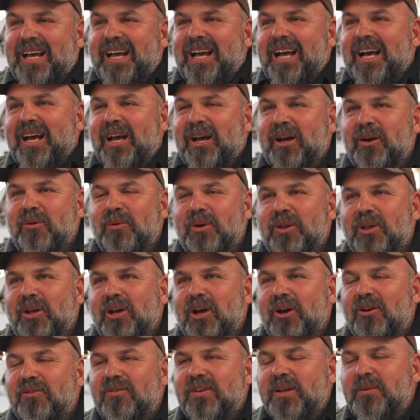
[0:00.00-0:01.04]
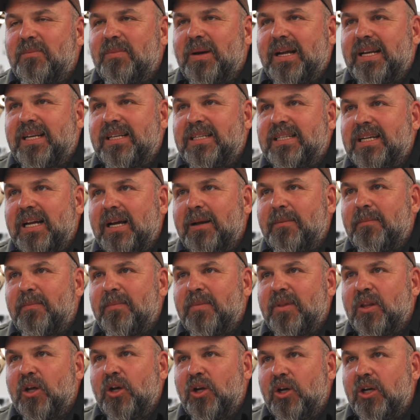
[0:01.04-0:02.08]
with COVID. But
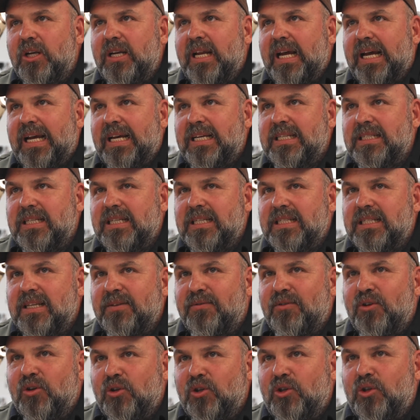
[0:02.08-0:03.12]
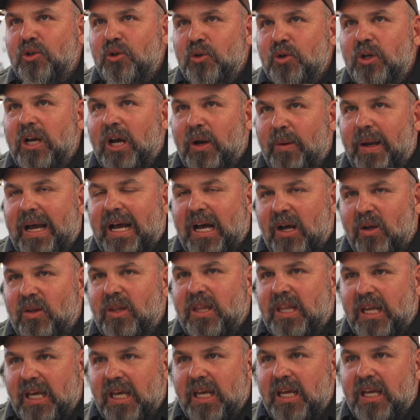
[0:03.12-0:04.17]
the good days is if you do go out
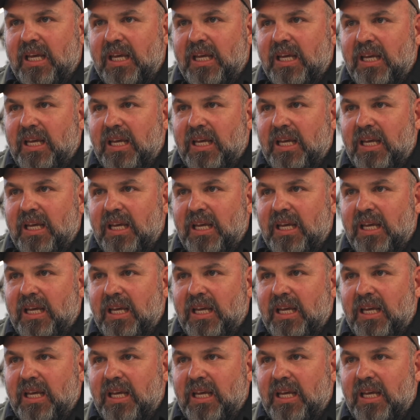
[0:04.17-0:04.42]
there